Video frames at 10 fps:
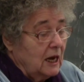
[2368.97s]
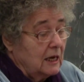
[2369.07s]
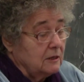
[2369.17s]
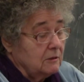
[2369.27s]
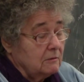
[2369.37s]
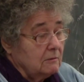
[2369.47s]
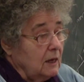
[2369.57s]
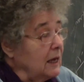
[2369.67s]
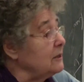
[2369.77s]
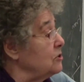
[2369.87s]

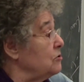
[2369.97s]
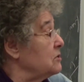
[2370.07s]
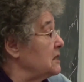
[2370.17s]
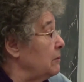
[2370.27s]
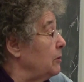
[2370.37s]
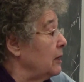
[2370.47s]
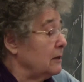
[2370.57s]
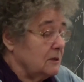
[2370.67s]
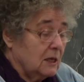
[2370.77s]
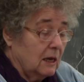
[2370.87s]
He had to do
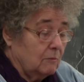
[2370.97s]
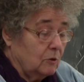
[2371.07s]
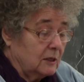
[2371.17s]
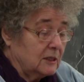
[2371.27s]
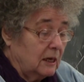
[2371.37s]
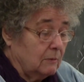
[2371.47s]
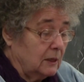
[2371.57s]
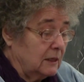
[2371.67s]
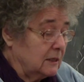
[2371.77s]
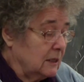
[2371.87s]
something to get more
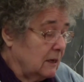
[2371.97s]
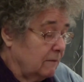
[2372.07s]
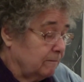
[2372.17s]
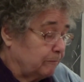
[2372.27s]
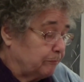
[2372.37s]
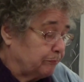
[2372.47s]
excitement in his life.